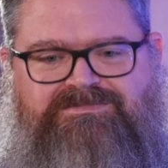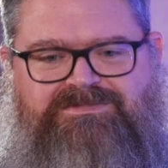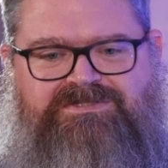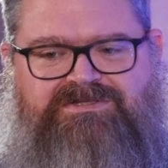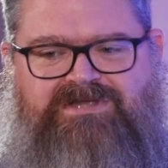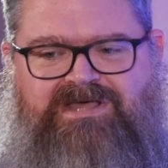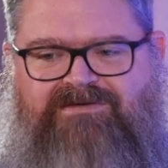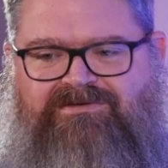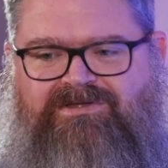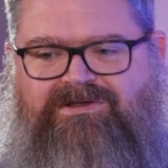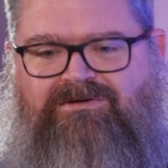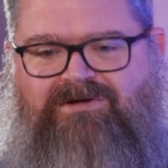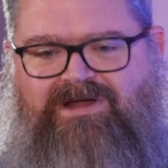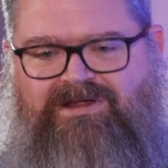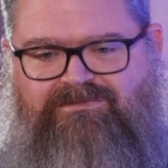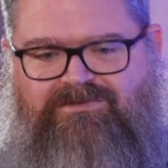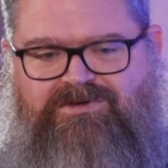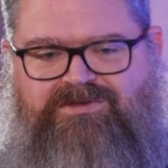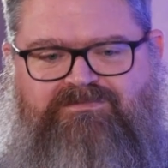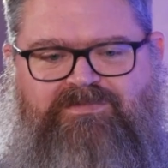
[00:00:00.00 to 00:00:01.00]
just having
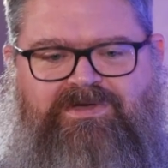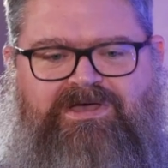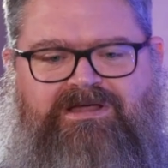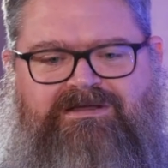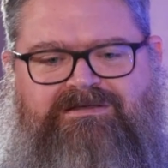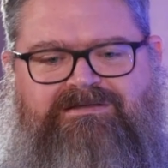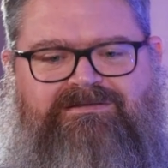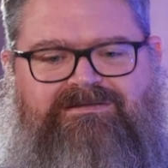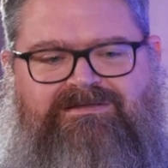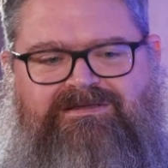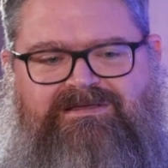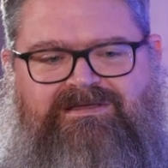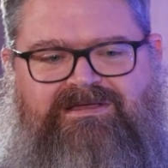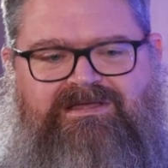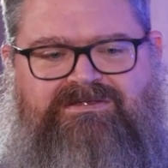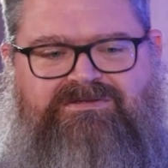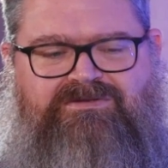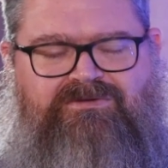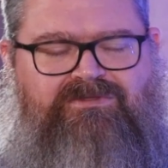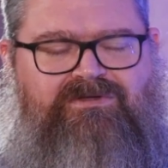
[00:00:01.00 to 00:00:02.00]
great respect.
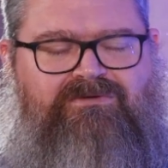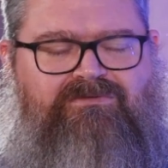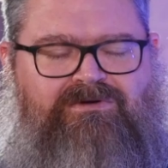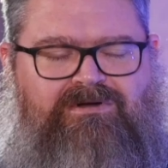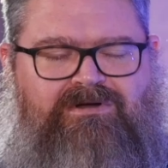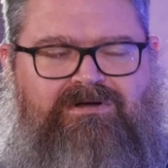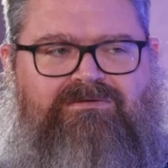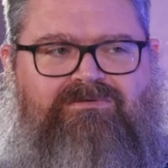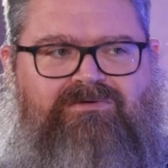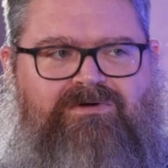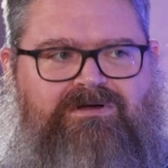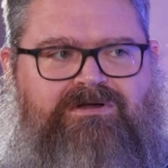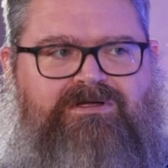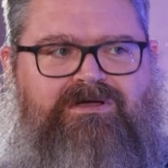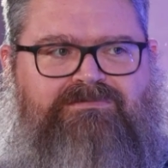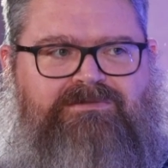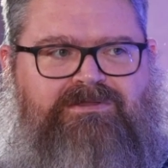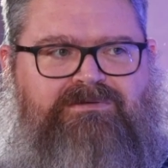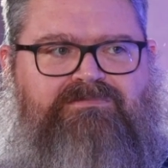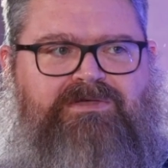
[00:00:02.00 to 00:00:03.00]
And so there were a
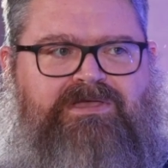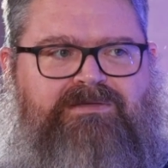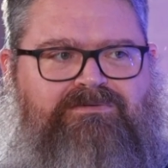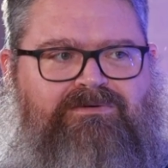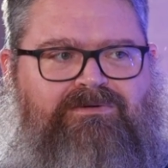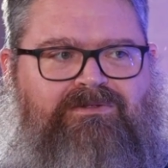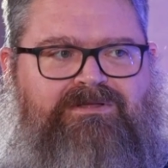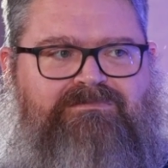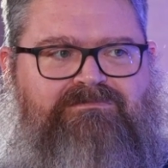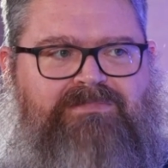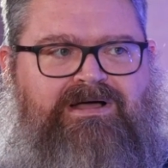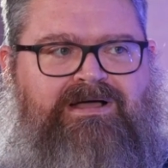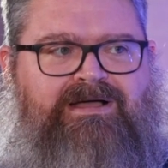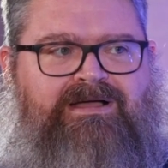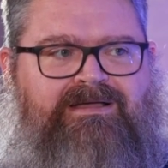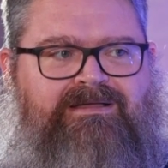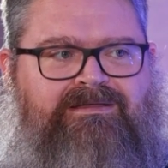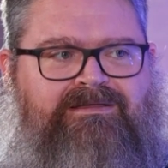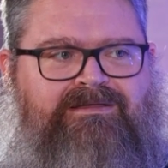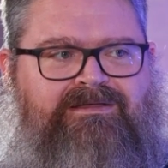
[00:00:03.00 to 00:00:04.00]
couple of people
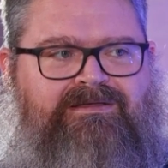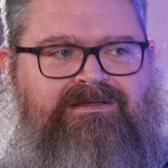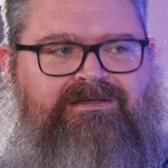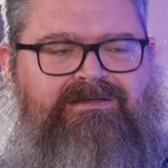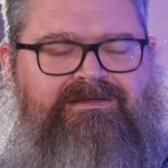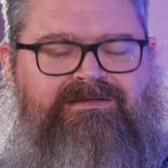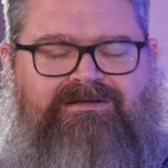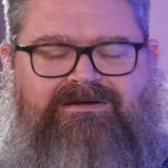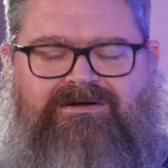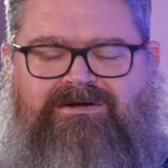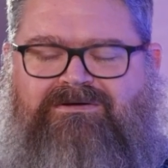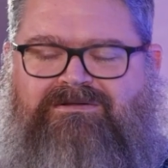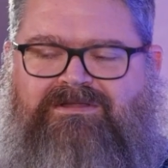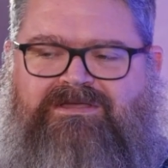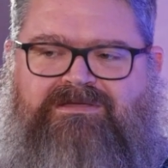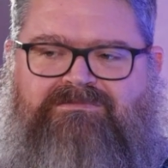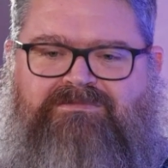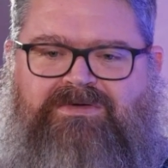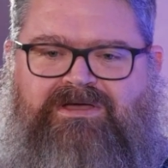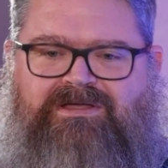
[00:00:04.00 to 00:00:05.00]

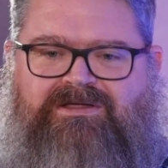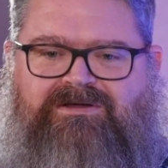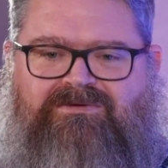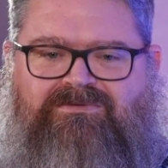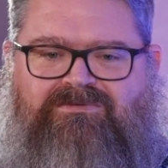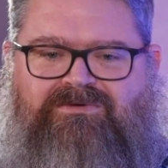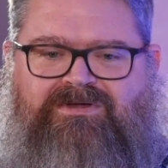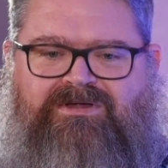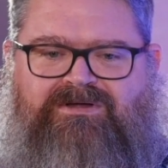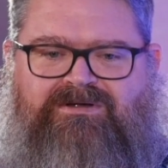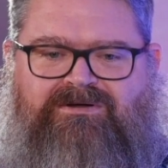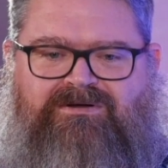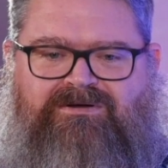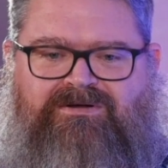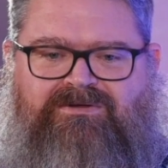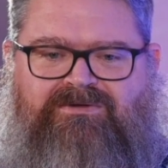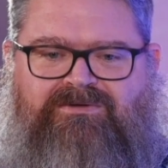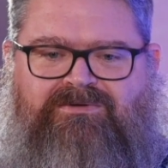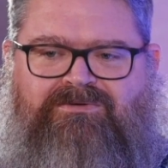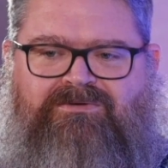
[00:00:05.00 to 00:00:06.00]
early in my
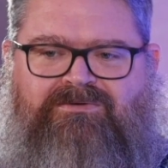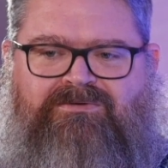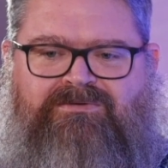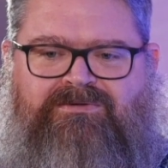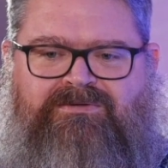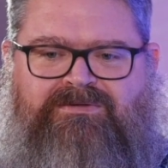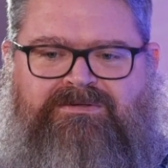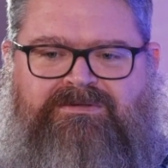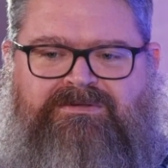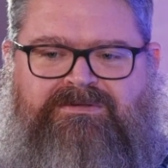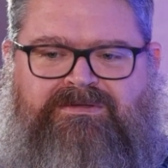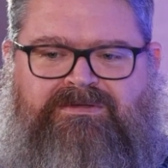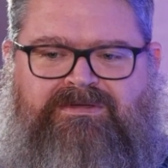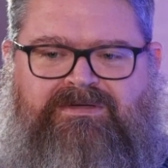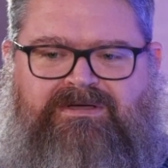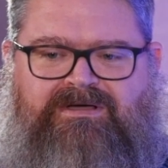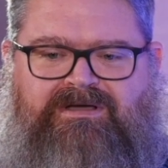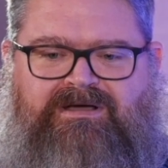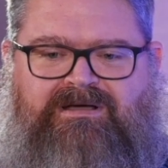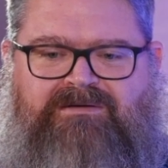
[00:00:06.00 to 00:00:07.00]
career who
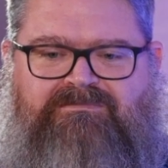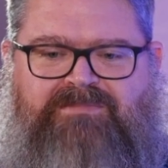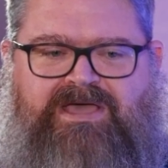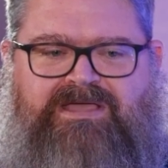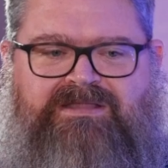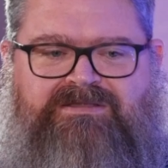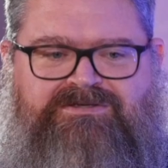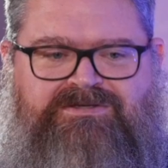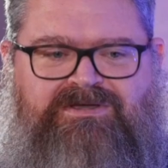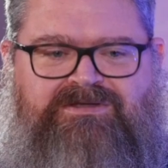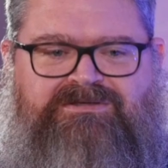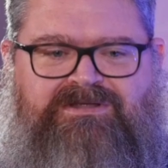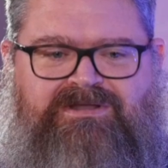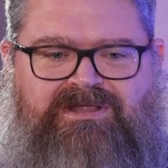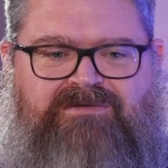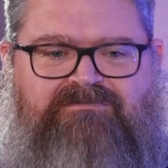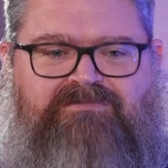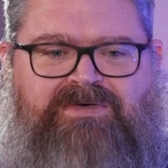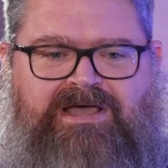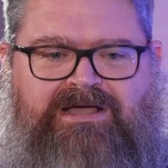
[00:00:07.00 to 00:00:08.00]
made such an
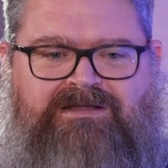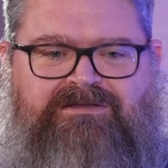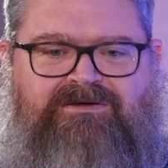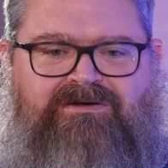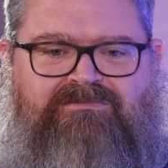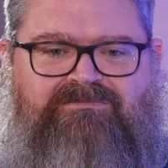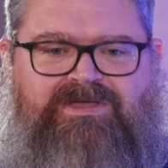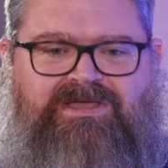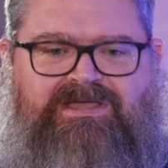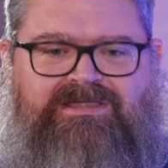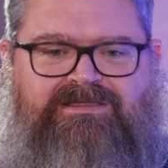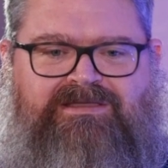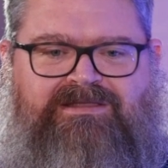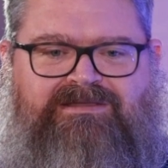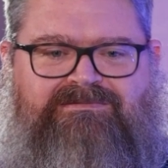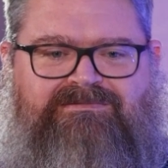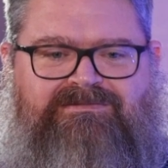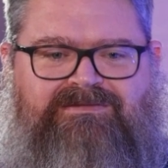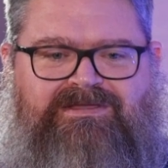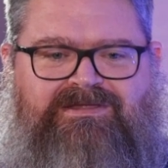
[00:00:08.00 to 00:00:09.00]
impact on me
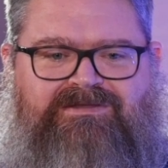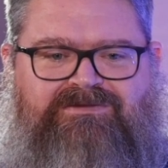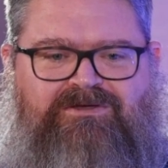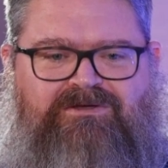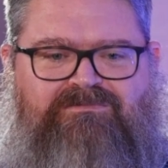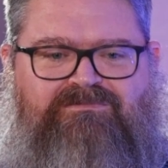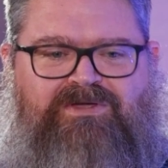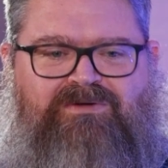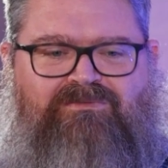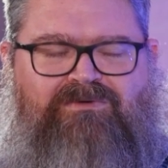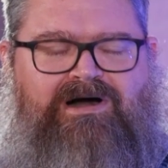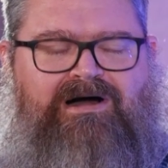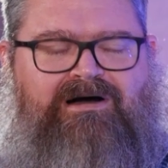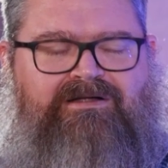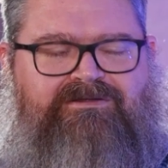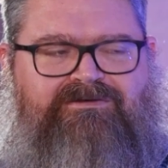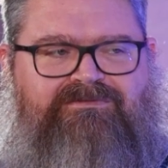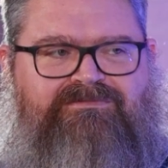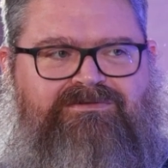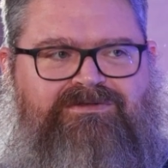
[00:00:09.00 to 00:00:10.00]
that it took me a
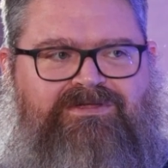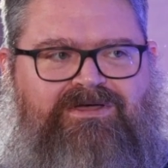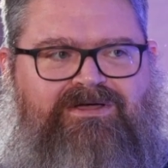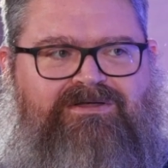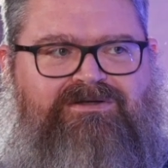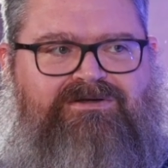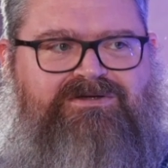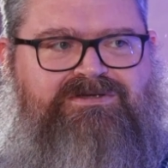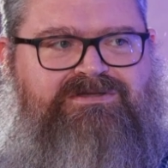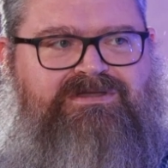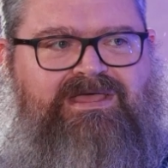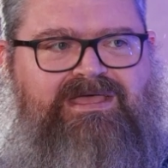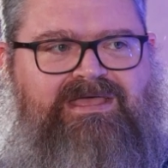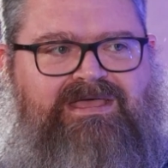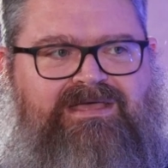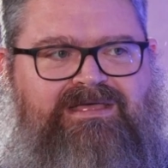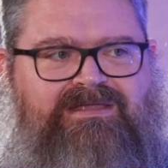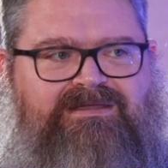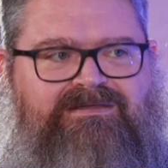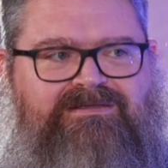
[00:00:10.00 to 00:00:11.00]
while to
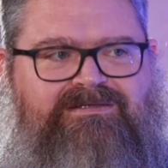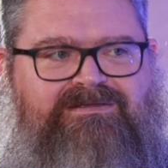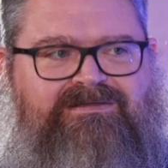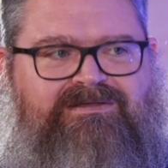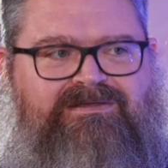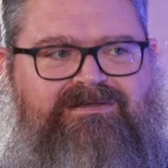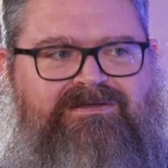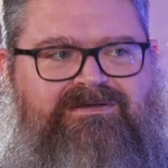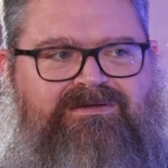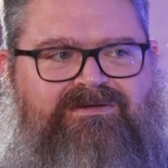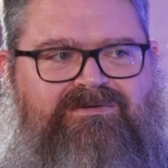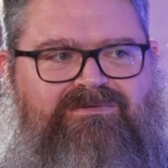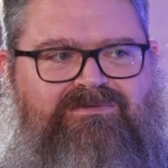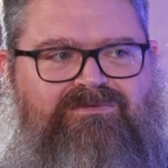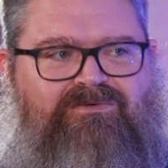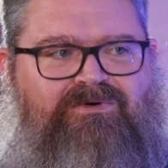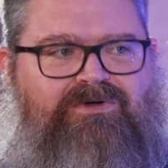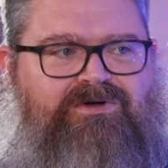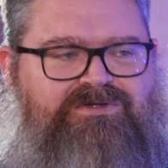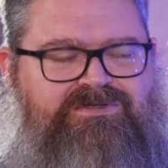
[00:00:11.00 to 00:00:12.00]
understand
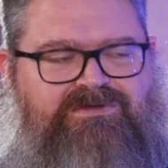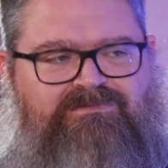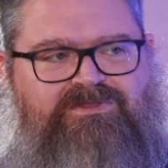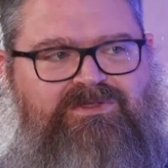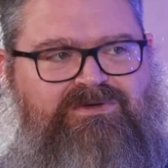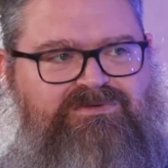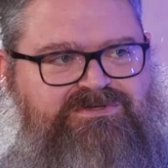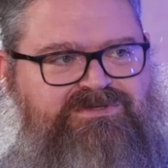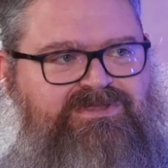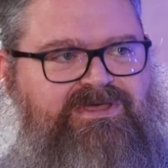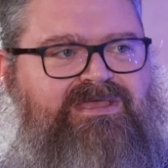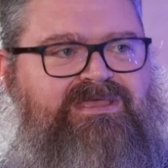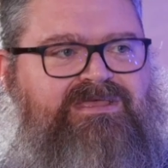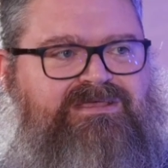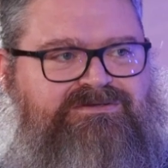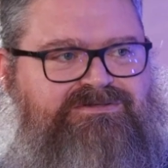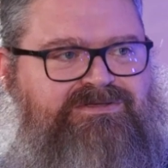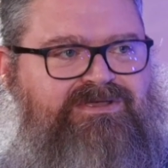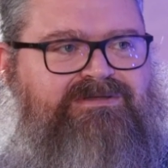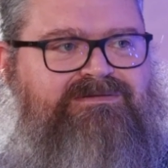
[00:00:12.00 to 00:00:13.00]
what are some of those
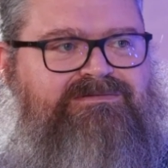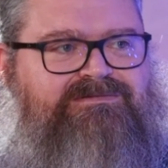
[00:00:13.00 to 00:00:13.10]
things that.